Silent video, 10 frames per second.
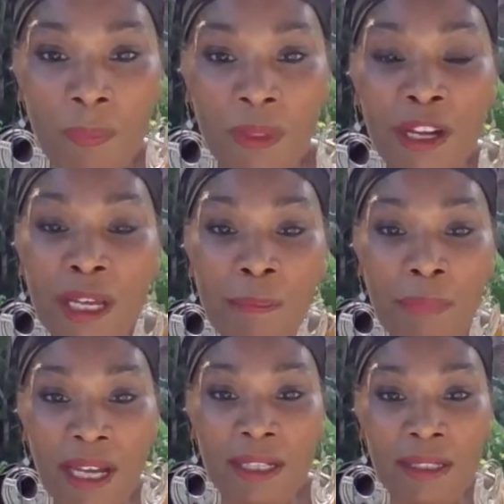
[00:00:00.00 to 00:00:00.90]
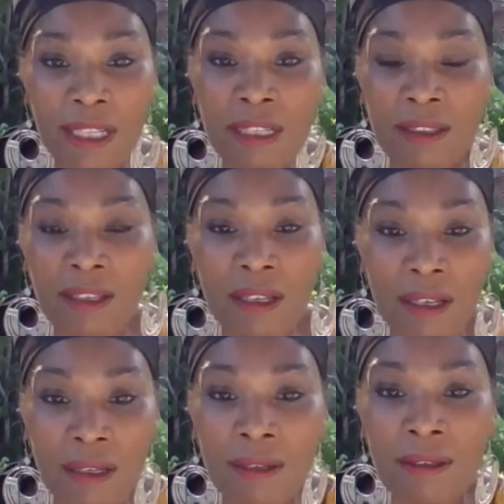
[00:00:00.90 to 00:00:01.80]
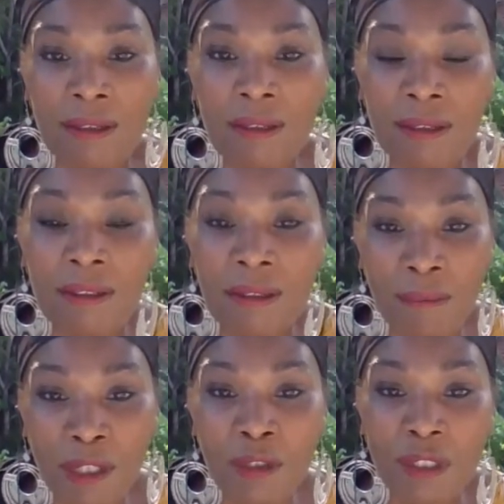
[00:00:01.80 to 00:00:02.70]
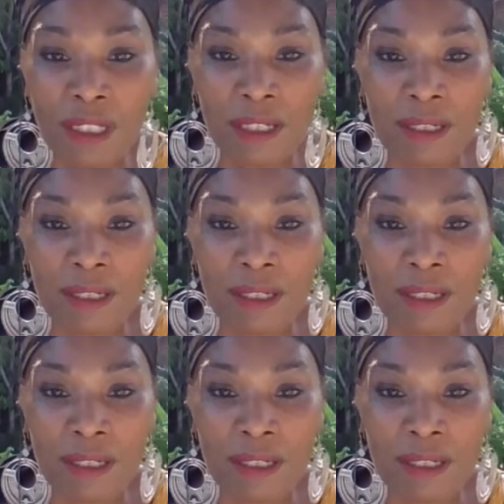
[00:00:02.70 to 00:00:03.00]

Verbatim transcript: They're embedded in the, the music.